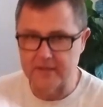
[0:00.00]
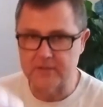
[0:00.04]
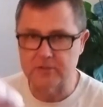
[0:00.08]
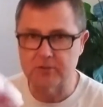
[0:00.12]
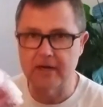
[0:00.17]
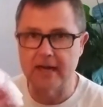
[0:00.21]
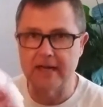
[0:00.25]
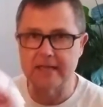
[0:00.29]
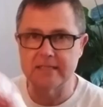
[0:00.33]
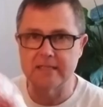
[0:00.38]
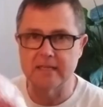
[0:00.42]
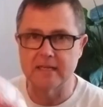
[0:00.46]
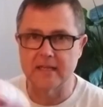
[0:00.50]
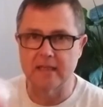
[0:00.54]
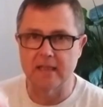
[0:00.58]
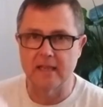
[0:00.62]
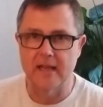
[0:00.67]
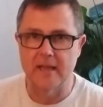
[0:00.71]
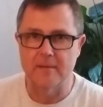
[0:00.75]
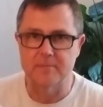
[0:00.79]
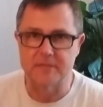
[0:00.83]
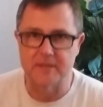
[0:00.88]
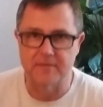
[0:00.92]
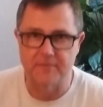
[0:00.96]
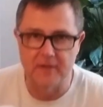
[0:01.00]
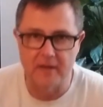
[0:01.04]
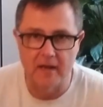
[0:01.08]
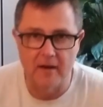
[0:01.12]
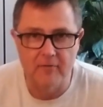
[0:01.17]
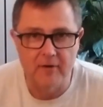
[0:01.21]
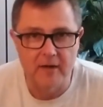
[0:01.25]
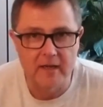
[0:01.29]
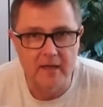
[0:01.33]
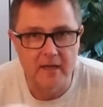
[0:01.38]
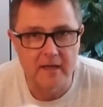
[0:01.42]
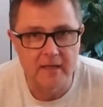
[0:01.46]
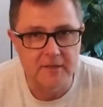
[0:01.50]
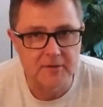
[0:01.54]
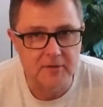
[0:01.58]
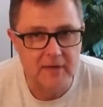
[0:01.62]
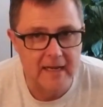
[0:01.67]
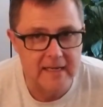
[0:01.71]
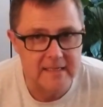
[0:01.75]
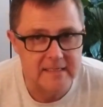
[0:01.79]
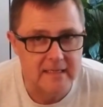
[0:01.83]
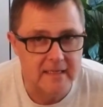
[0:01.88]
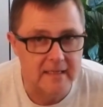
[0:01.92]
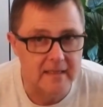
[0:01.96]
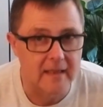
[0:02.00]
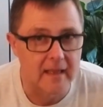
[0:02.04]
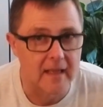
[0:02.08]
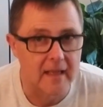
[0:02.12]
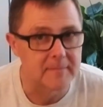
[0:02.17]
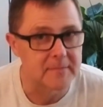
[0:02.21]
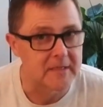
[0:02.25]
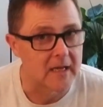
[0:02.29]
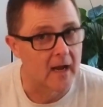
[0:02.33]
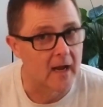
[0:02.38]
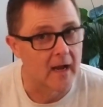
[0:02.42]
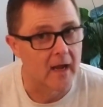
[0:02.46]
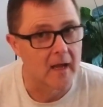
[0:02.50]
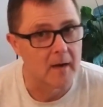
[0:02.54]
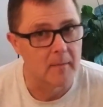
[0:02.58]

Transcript: track set clamps. If you never need any track set clamps, I got a